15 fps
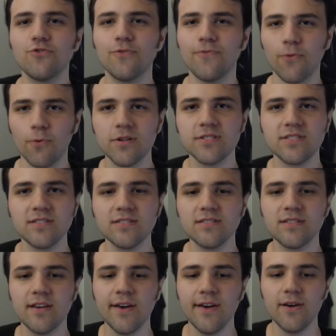
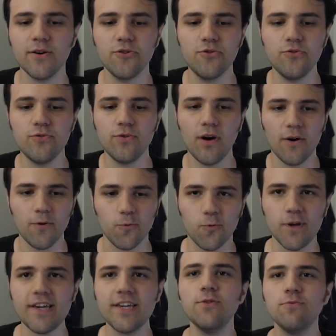forces who
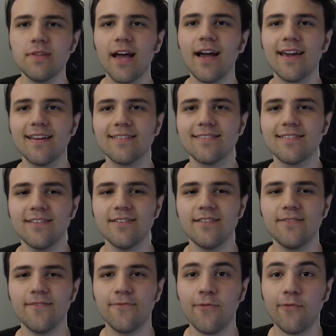reunite
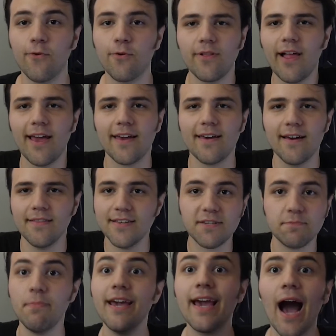for like this
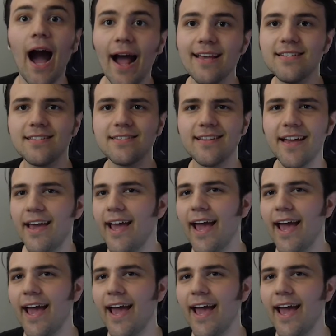big heist.